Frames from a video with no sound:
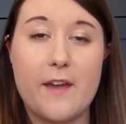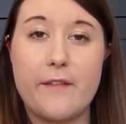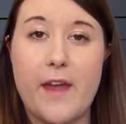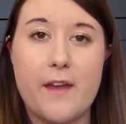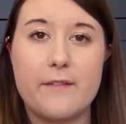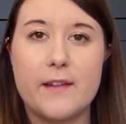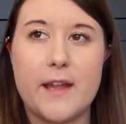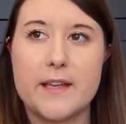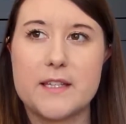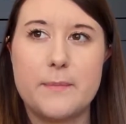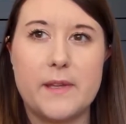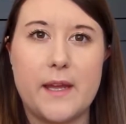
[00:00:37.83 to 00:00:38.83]
ever ever
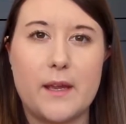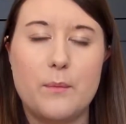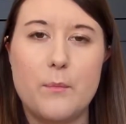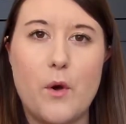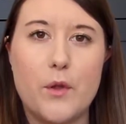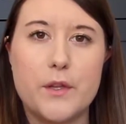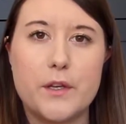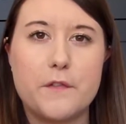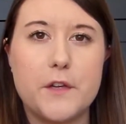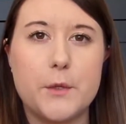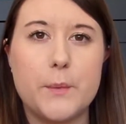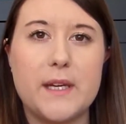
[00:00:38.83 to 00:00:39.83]
last me like more than a
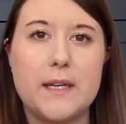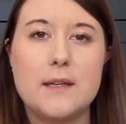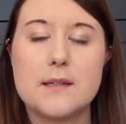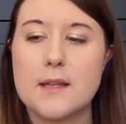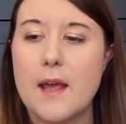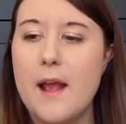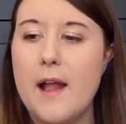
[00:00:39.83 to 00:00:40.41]
few weeks.